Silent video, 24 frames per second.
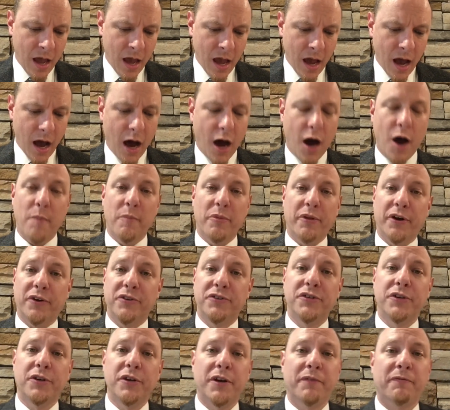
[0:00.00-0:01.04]
There are
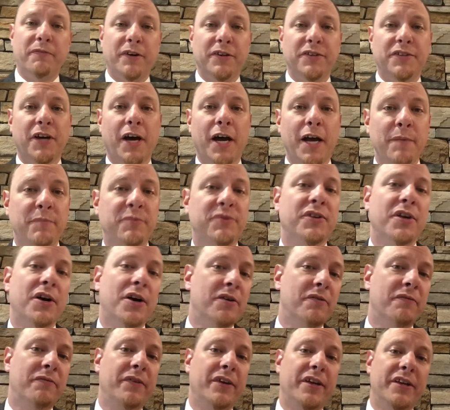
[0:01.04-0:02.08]
two different types
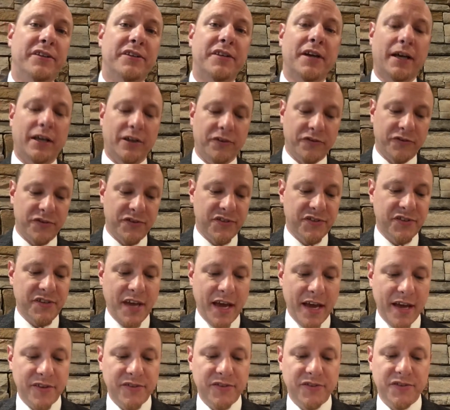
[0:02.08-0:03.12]
of intelligence
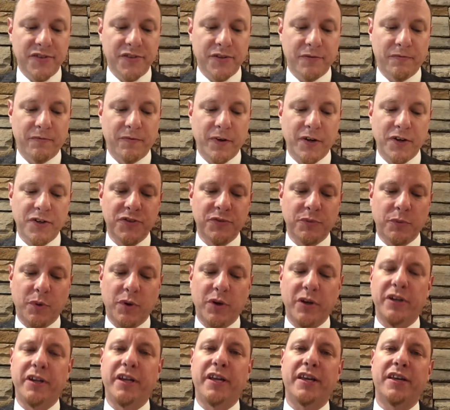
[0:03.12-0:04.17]
tests. The first
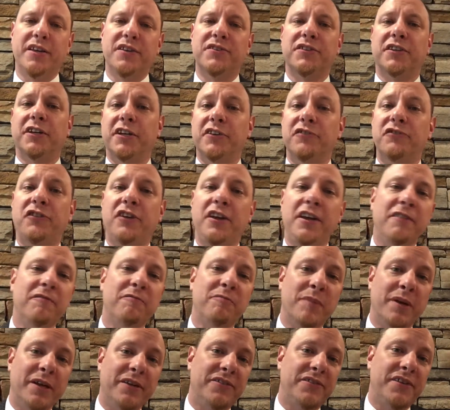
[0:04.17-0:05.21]
one is an
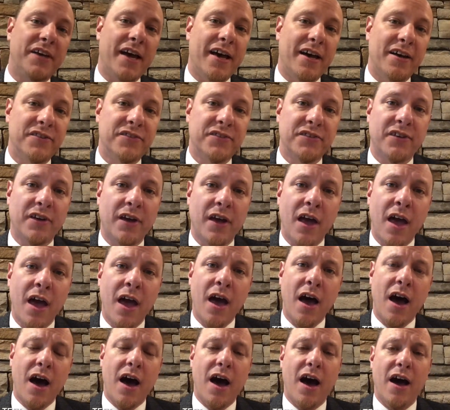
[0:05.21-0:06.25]
achievement test.
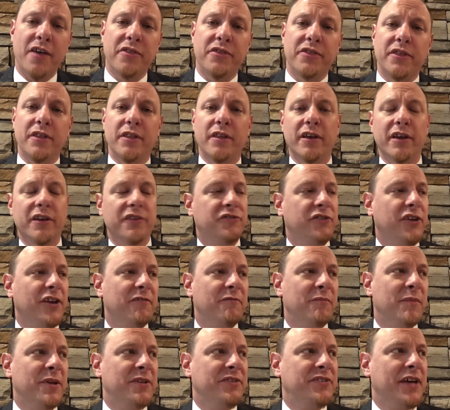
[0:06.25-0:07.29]

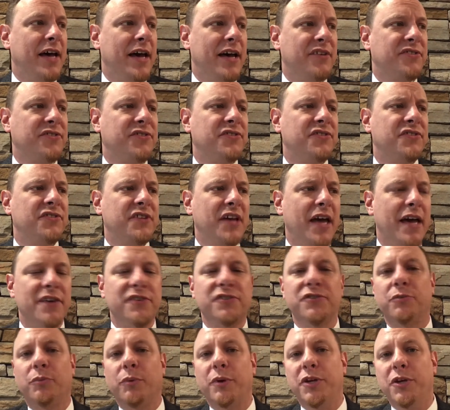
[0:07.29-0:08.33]
Achievement tests
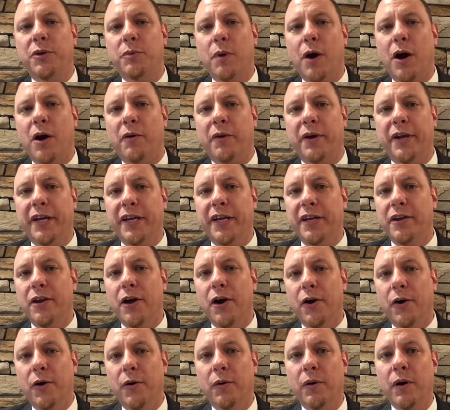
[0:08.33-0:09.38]
test what you already
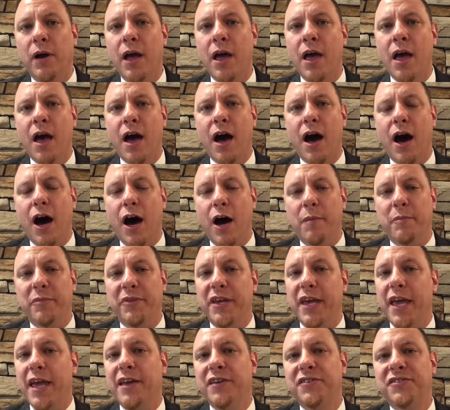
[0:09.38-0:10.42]
know.
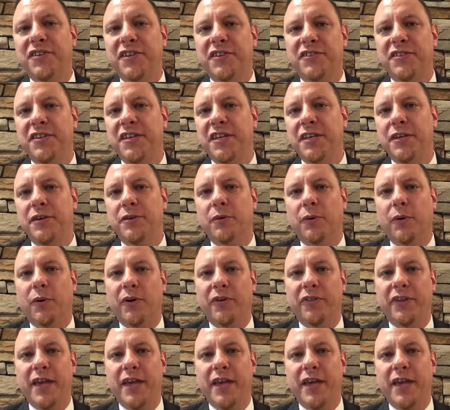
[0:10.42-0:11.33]
The ACT or the